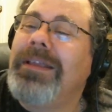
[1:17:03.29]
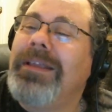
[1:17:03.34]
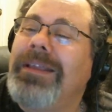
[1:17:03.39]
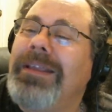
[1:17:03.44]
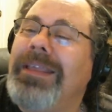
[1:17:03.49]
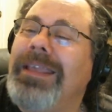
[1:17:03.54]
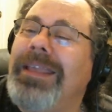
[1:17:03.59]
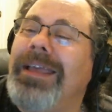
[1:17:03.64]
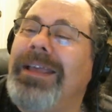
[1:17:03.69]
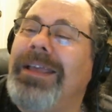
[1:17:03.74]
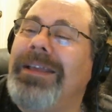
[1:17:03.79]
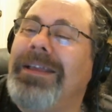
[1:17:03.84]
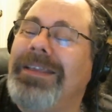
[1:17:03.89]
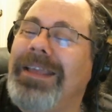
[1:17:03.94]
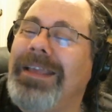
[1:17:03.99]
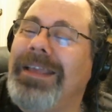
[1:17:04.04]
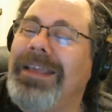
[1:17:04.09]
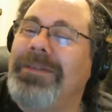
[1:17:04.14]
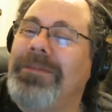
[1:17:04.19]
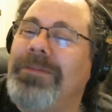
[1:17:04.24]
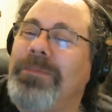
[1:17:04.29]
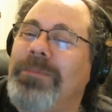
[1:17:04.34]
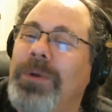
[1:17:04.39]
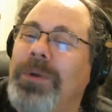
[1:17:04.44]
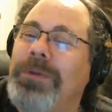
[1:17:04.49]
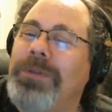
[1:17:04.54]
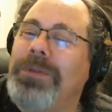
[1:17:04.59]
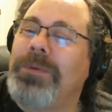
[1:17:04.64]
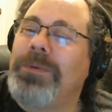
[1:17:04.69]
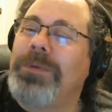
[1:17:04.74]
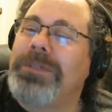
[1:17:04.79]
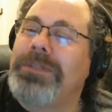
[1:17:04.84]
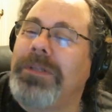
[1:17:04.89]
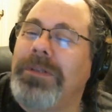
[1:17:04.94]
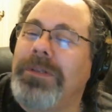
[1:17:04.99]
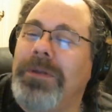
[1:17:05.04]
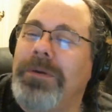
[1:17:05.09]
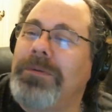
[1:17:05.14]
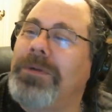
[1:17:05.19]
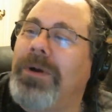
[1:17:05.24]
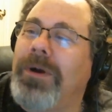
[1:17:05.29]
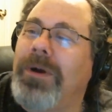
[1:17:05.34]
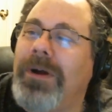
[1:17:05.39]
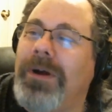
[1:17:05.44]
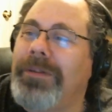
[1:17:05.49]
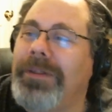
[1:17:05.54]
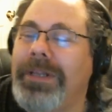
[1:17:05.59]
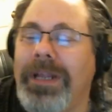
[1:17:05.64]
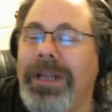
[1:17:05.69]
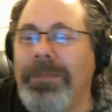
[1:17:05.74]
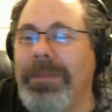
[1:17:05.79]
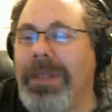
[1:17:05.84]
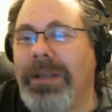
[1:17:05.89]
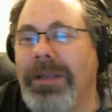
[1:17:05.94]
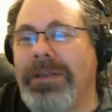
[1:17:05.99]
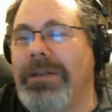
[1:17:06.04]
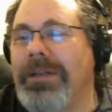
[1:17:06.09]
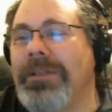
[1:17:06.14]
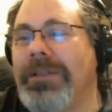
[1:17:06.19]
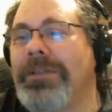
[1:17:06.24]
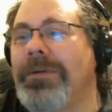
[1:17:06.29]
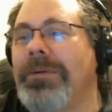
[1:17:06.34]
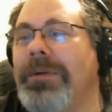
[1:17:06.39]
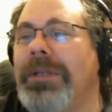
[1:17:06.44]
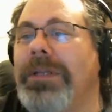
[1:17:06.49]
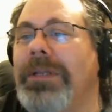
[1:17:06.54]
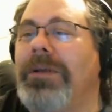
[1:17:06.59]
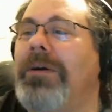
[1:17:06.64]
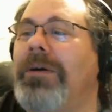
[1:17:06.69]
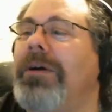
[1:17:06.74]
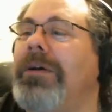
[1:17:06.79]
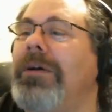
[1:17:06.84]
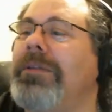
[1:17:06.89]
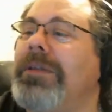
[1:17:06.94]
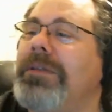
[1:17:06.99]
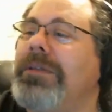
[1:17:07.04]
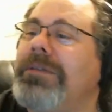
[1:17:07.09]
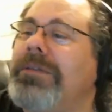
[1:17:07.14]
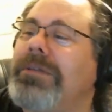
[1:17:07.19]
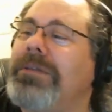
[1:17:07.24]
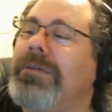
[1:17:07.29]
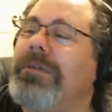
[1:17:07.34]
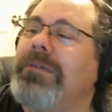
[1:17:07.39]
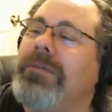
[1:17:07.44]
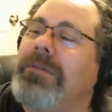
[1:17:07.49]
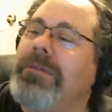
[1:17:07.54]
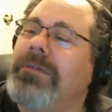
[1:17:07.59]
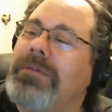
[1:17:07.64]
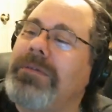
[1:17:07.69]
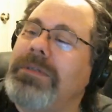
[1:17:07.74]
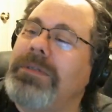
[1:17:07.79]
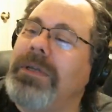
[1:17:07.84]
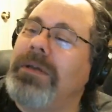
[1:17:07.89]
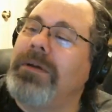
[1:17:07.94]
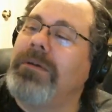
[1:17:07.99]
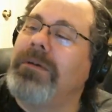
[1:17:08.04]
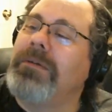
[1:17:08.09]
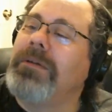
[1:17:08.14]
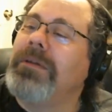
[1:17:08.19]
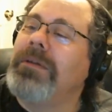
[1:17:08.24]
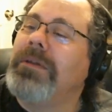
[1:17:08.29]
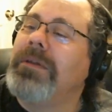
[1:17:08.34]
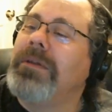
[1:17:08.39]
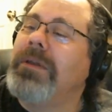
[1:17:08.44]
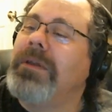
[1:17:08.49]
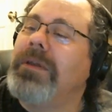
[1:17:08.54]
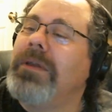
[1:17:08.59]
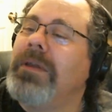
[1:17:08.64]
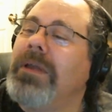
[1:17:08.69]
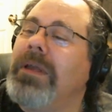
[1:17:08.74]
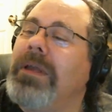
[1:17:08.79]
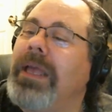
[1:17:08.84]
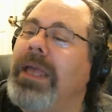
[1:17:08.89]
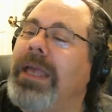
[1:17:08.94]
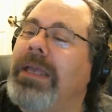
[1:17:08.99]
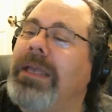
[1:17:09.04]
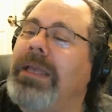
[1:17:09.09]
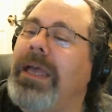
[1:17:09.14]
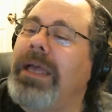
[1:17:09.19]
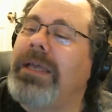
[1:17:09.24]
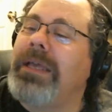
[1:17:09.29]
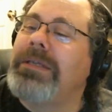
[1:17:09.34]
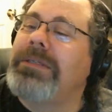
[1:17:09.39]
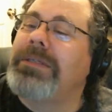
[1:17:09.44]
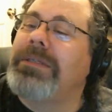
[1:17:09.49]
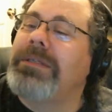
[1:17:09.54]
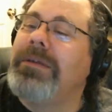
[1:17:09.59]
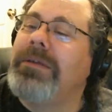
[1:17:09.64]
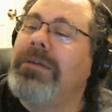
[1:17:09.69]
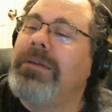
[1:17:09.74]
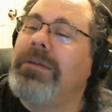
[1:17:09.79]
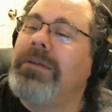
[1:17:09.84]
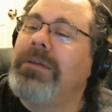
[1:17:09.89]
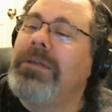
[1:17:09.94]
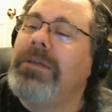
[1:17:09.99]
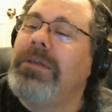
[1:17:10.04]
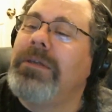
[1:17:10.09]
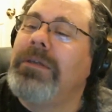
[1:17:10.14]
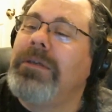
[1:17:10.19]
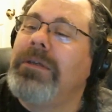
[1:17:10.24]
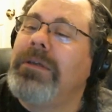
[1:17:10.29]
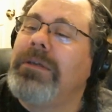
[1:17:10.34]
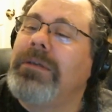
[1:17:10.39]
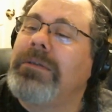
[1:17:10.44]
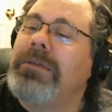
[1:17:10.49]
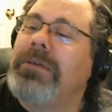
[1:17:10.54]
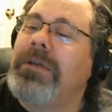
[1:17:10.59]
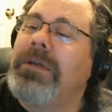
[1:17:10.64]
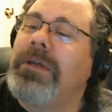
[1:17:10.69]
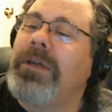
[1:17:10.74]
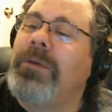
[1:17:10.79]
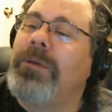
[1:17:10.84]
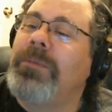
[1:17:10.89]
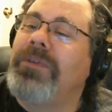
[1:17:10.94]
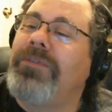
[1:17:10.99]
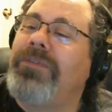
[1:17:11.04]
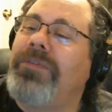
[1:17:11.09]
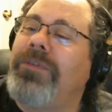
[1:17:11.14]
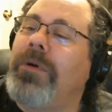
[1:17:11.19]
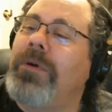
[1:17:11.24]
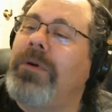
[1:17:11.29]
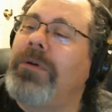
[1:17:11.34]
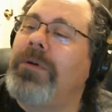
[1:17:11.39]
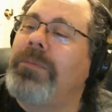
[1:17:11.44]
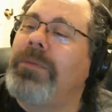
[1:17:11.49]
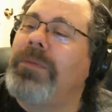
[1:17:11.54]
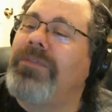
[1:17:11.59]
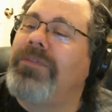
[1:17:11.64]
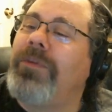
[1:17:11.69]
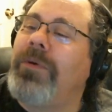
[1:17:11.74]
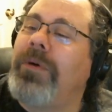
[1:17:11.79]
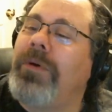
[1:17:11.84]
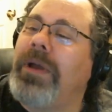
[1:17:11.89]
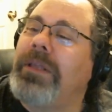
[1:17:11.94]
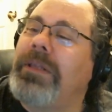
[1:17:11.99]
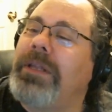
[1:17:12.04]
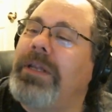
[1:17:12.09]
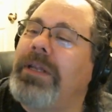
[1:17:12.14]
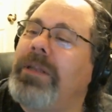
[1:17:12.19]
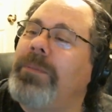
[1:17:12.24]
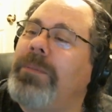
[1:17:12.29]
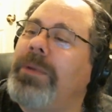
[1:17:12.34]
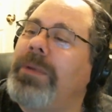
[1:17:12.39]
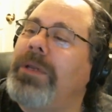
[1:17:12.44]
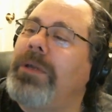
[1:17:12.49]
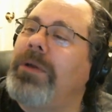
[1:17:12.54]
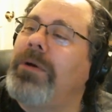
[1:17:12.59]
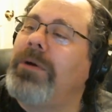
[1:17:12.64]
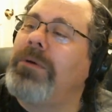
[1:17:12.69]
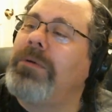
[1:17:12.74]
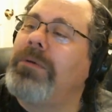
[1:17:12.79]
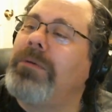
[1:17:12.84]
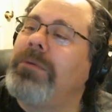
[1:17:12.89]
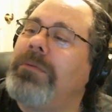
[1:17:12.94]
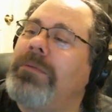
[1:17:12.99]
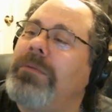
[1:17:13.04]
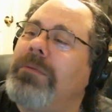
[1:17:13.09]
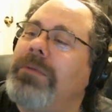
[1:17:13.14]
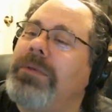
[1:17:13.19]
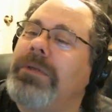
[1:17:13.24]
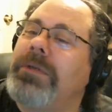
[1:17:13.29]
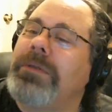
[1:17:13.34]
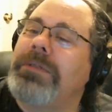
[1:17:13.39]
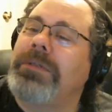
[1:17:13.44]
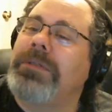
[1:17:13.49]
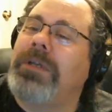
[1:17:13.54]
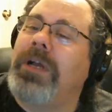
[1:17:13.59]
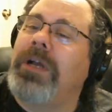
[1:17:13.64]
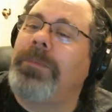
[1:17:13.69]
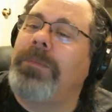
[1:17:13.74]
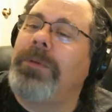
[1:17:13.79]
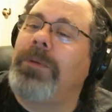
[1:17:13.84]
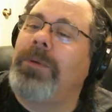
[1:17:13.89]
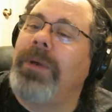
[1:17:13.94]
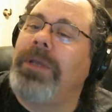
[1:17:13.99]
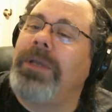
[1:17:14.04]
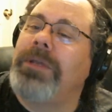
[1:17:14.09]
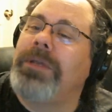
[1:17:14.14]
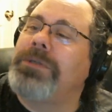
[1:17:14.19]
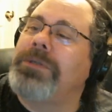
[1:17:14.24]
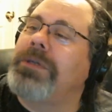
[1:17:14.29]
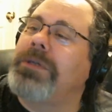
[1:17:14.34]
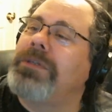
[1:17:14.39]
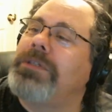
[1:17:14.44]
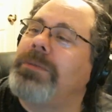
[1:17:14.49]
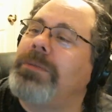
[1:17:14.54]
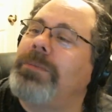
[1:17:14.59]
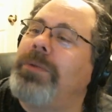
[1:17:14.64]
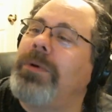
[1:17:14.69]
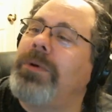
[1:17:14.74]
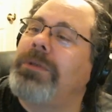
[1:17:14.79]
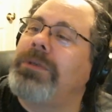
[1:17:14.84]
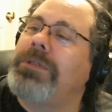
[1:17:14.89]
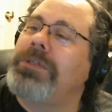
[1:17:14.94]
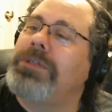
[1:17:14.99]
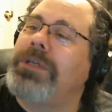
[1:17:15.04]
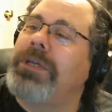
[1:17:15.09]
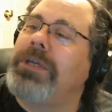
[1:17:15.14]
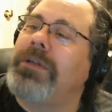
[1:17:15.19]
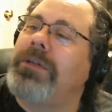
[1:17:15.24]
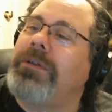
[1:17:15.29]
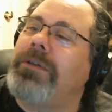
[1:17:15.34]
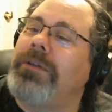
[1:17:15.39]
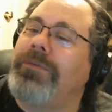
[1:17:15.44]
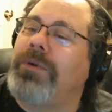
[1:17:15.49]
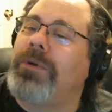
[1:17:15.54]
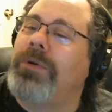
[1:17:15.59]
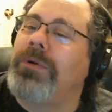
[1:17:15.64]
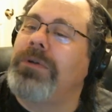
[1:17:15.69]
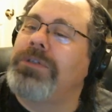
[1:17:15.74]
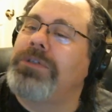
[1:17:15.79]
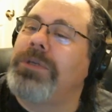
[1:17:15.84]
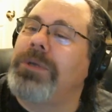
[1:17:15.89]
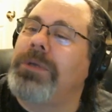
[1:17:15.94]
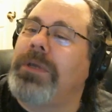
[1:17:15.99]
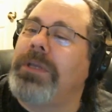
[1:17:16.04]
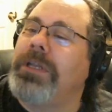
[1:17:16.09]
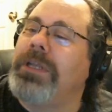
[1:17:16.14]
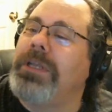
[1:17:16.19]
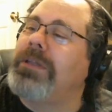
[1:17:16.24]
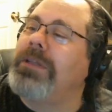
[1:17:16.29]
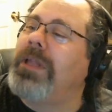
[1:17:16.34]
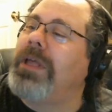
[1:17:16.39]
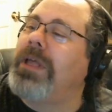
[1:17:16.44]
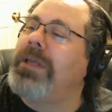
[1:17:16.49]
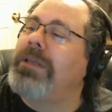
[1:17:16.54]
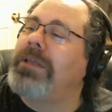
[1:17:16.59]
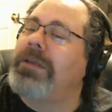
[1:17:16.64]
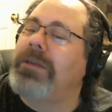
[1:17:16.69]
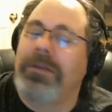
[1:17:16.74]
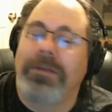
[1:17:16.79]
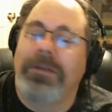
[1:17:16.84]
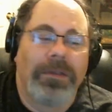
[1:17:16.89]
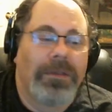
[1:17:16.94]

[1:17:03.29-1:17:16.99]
yeah, Boulder was the lone call-in. I'm not going to do any call-ins. So, hey guys, before I let anybody go, there's a couple of ways you can support the channel. Of course, you can hit like,